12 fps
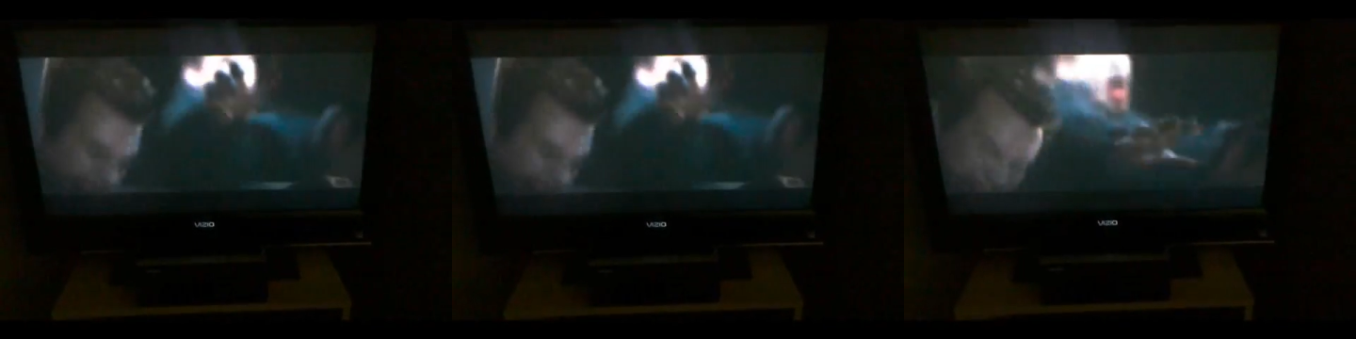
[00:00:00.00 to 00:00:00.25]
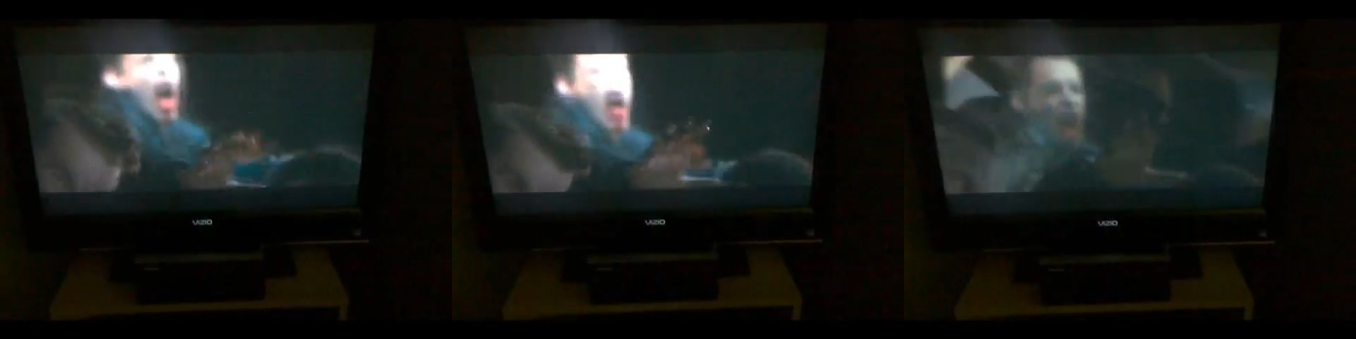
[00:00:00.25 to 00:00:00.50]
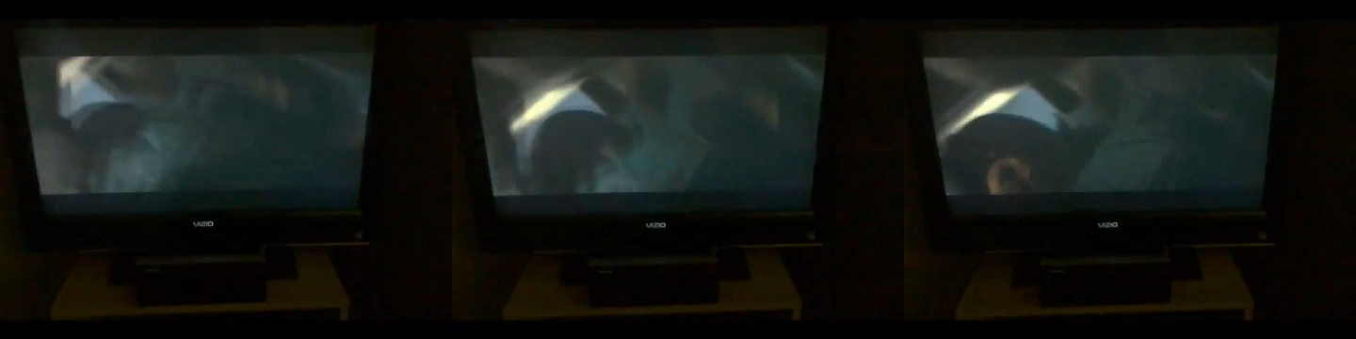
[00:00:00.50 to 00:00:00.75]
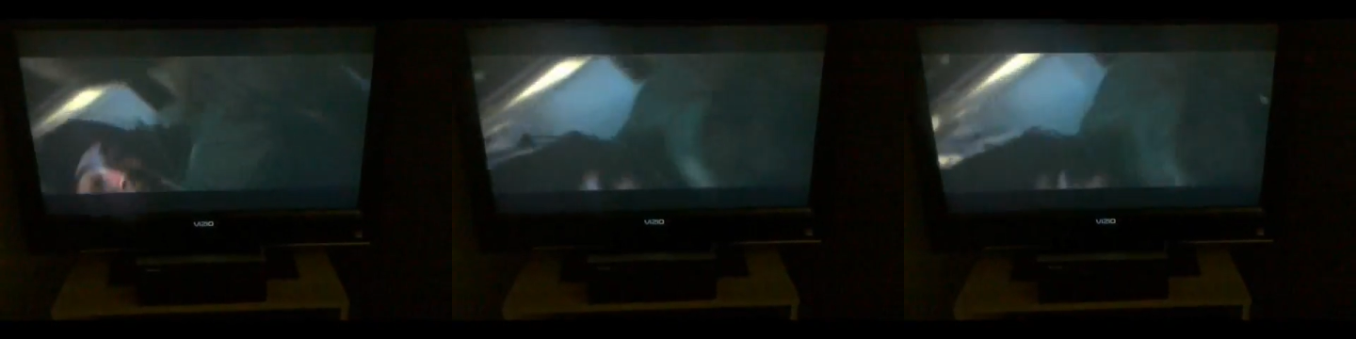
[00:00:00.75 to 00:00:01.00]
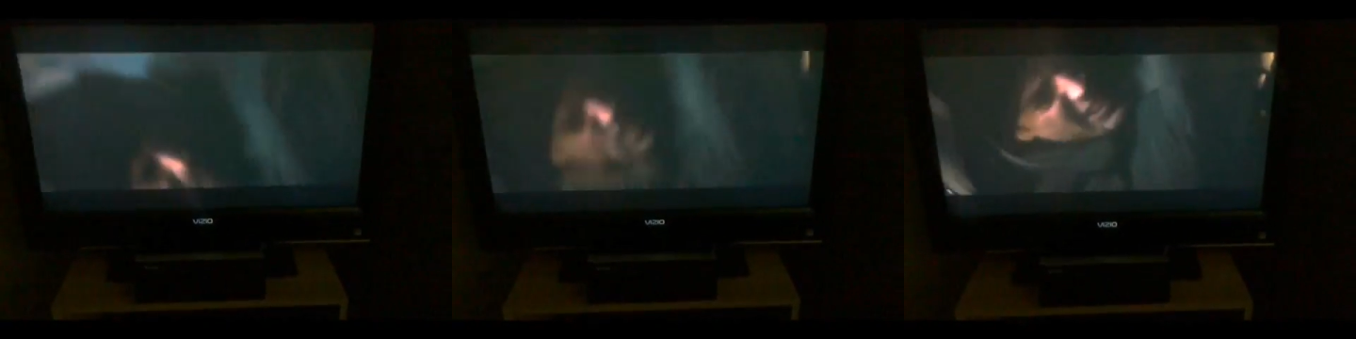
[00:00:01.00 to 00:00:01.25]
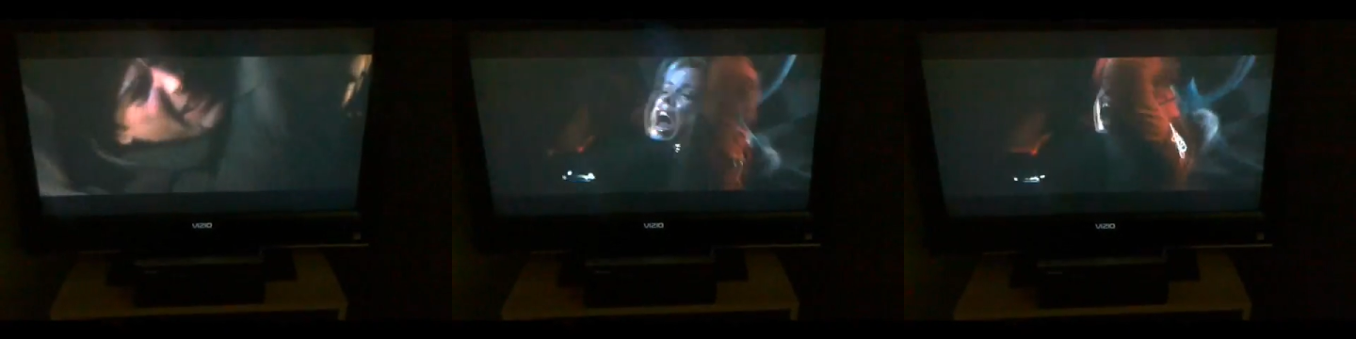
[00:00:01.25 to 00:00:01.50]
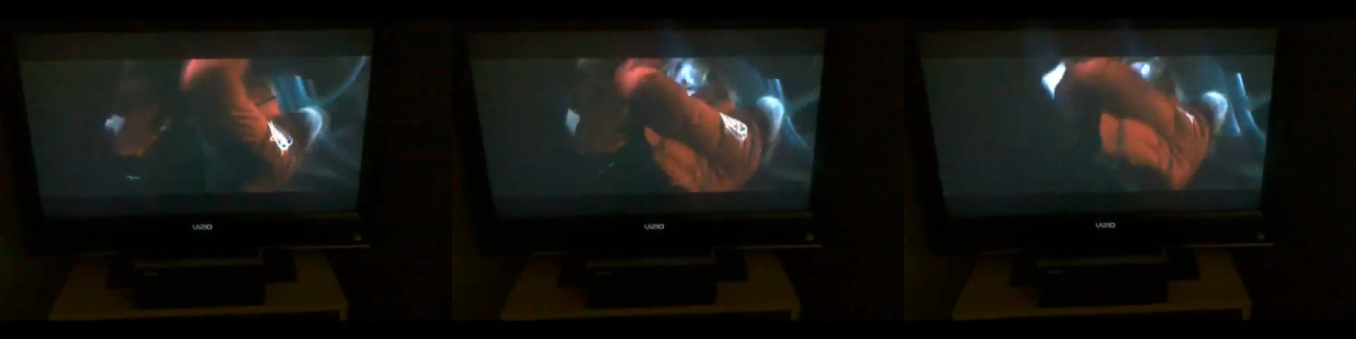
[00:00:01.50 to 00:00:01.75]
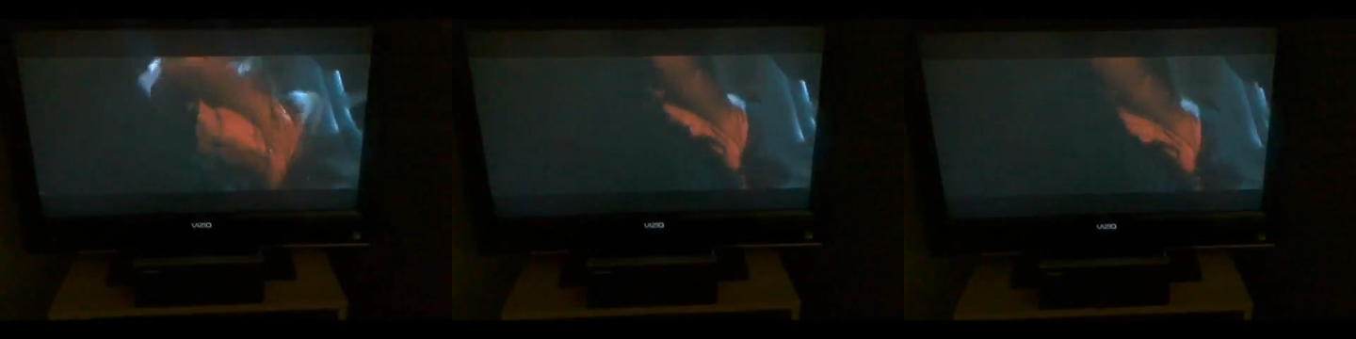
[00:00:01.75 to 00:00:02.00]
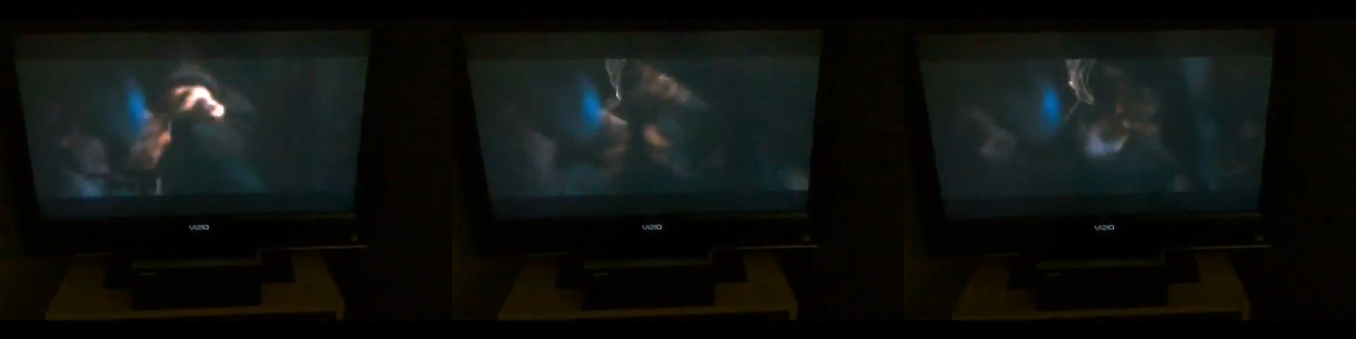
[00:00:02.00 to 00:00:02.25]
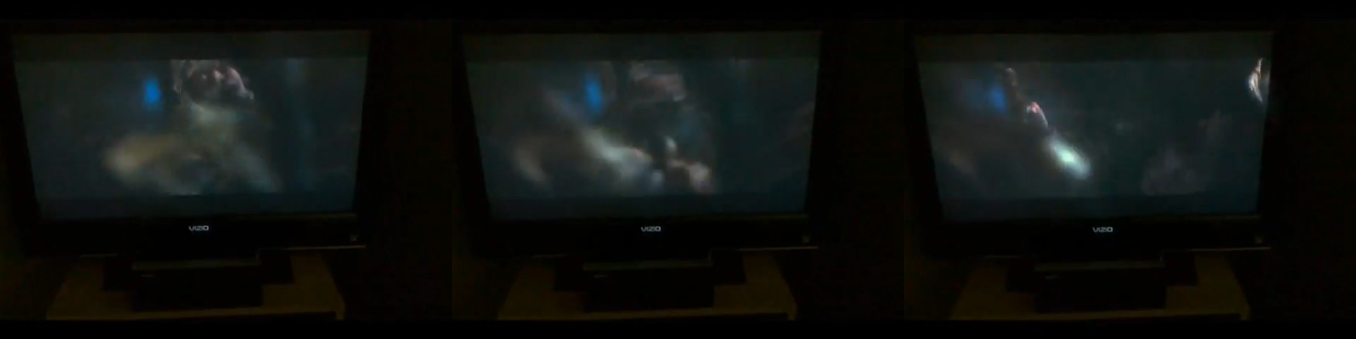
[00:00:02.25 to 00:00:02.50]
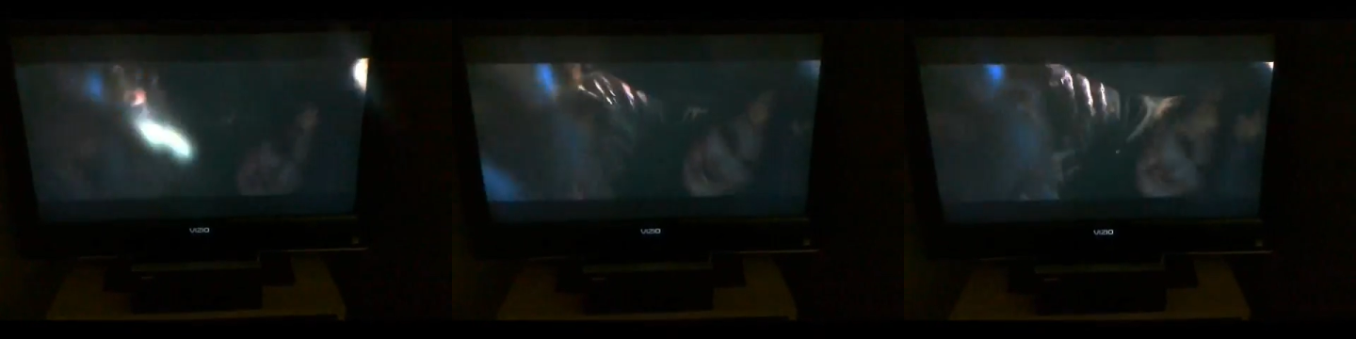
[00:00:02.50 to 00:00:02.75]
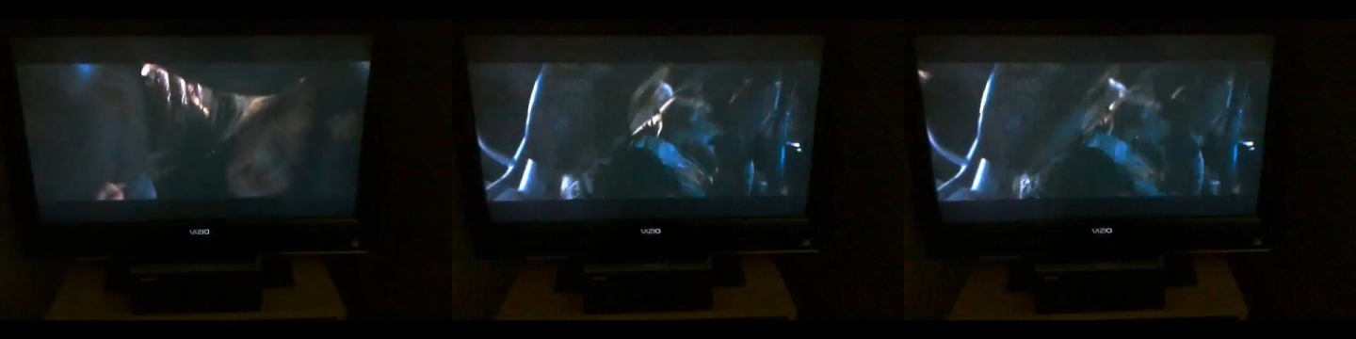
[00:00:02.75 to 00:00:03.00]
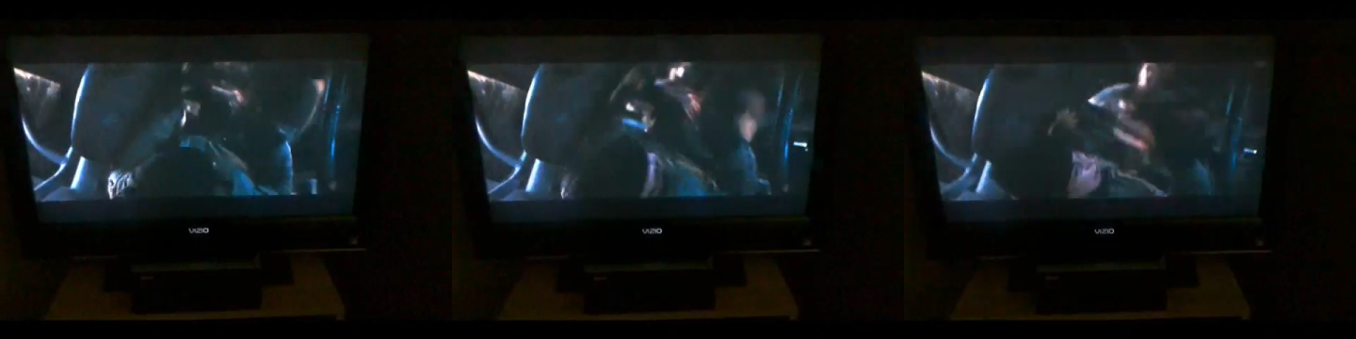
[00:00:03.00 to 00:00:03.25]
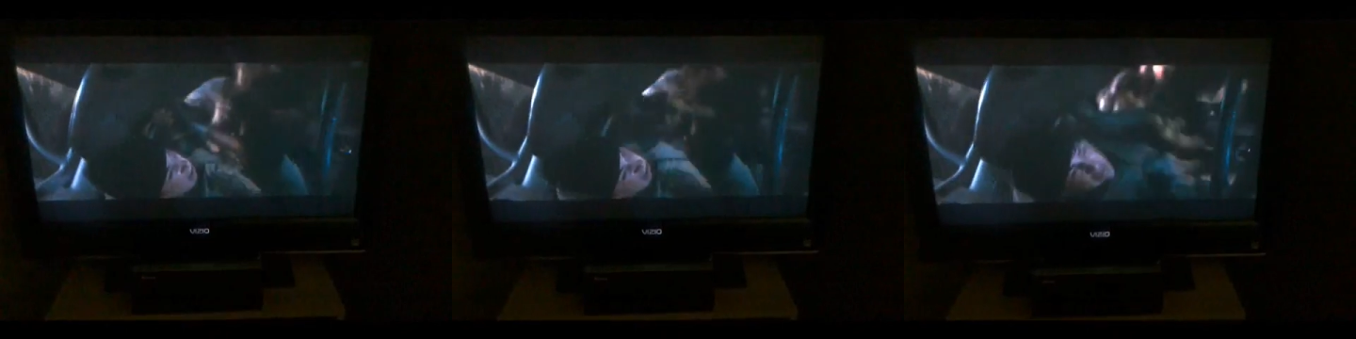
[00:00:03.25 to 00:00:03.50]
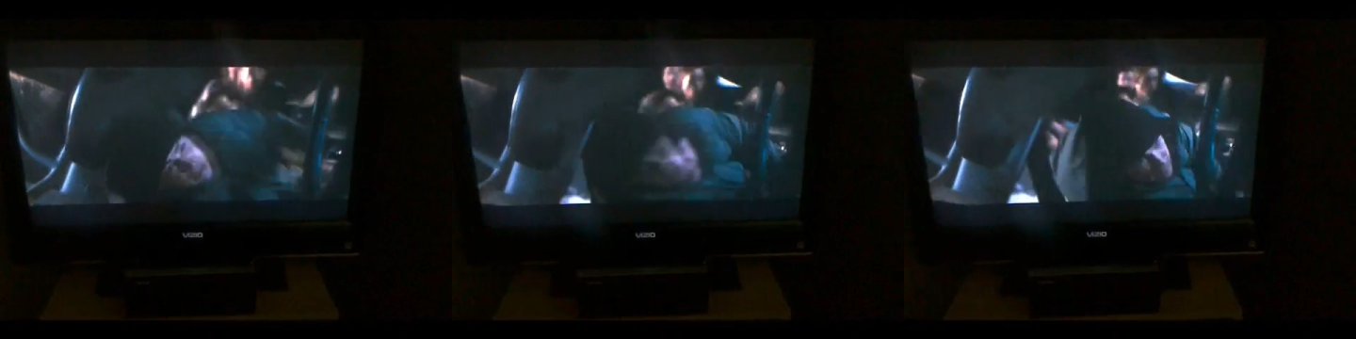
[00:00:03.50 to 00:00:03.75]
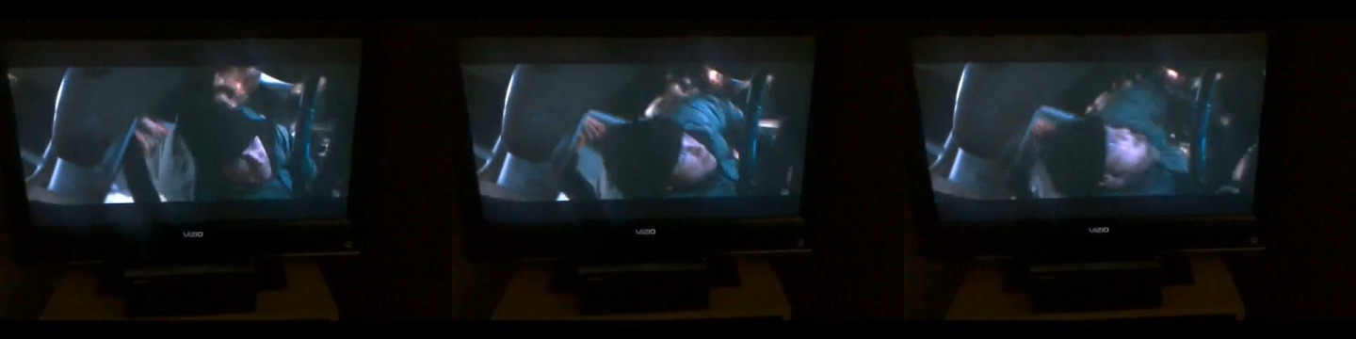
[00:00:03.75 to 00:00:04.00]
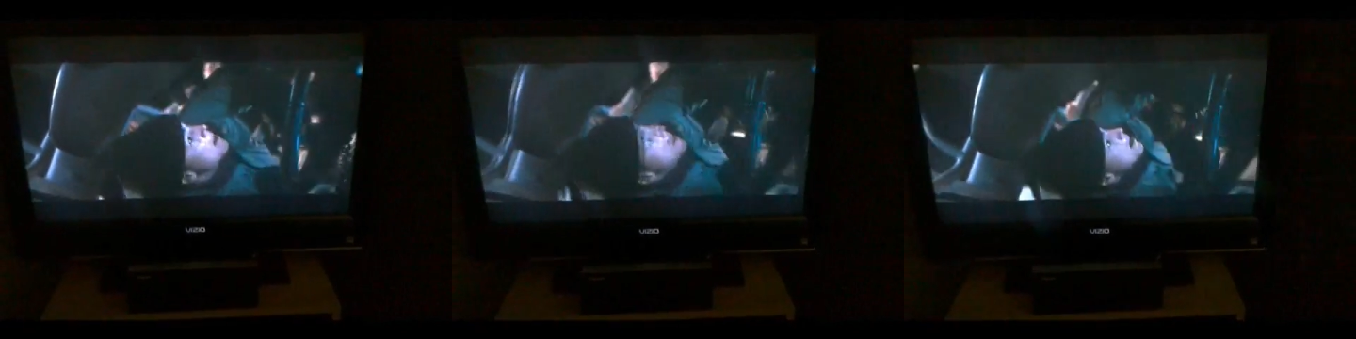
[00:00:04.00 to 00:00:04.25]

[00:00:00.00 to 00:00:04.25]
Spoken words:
No face is visible, so there are no lips to read.